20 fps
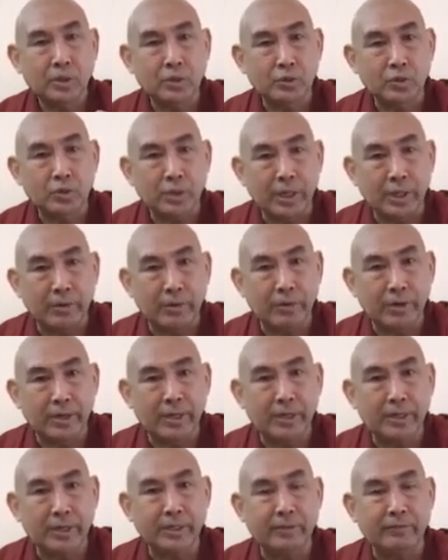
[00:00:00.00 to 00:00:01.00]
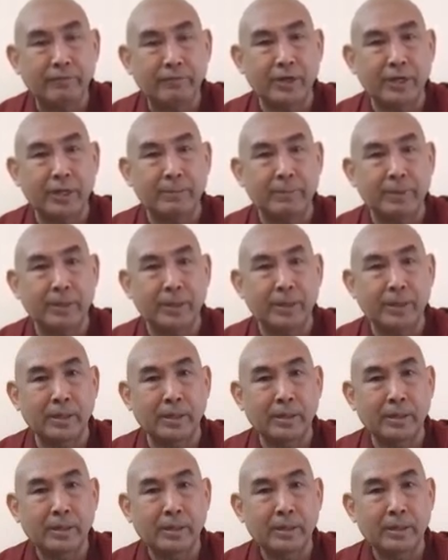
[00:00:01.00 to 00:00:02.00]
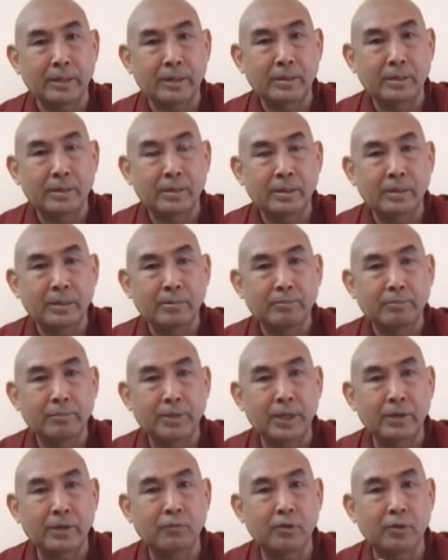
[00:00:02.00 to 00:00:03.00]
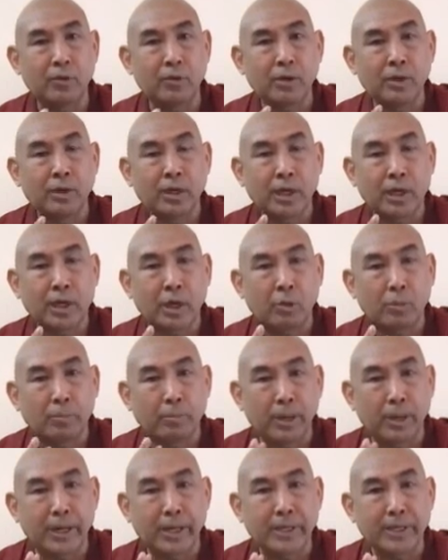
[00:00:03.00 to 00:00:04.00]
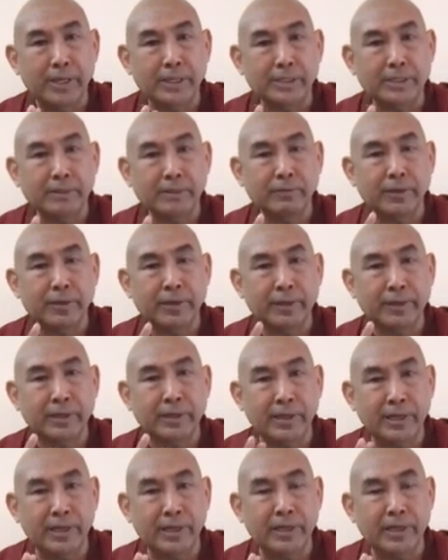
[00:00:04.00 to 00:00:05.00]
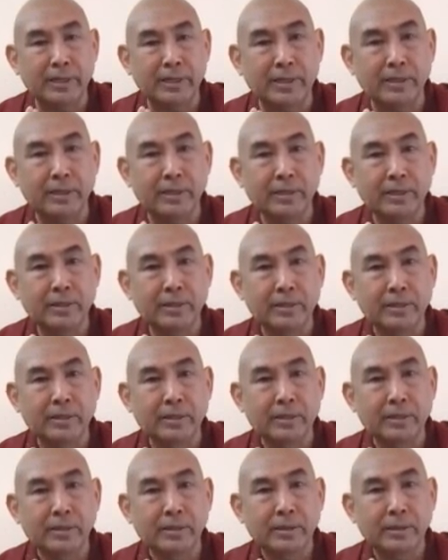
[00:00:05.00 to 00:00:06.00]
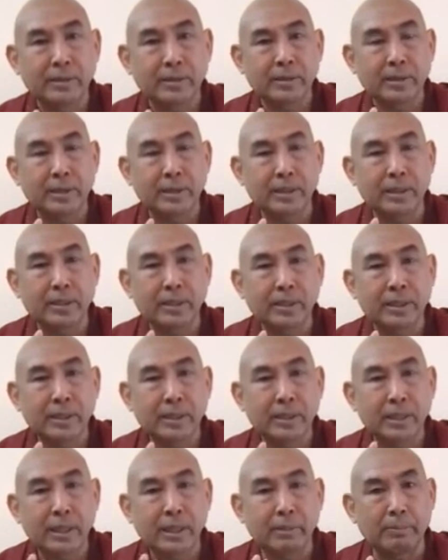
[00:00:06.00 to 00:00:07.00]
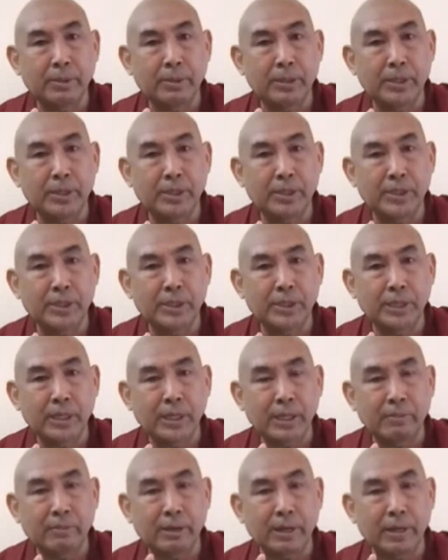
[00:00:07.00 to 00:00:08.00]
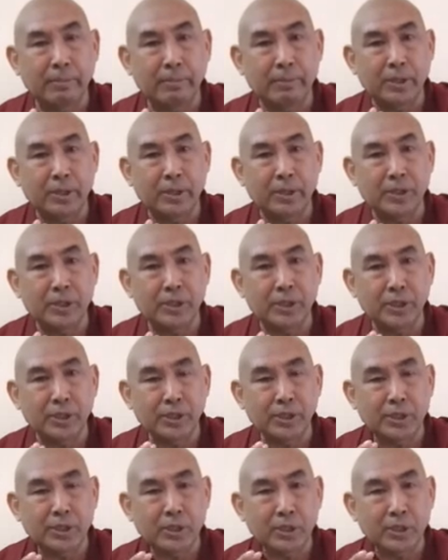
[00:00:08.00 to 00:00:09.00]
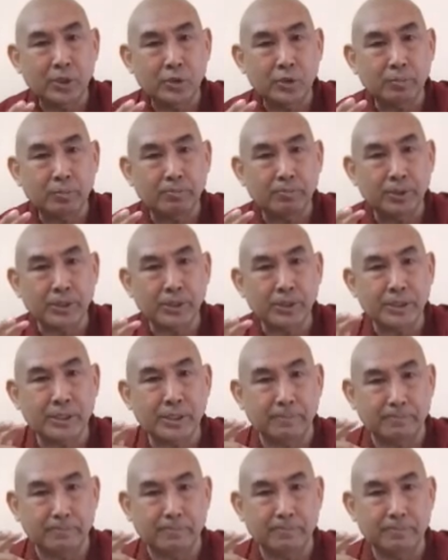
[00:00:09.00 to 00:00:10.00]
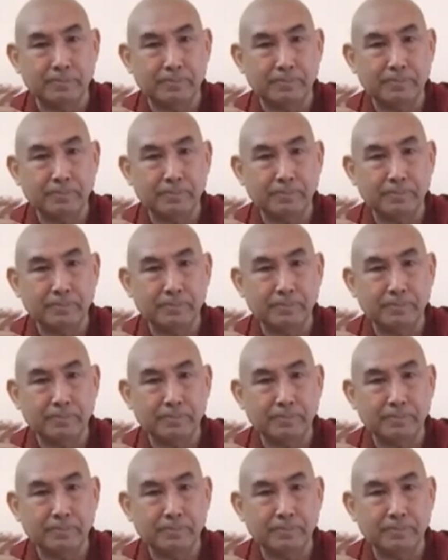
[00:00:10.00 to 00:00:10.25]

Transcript: to aware the phenomena. Therefore, our mind is a very clear and have an ability to perceive.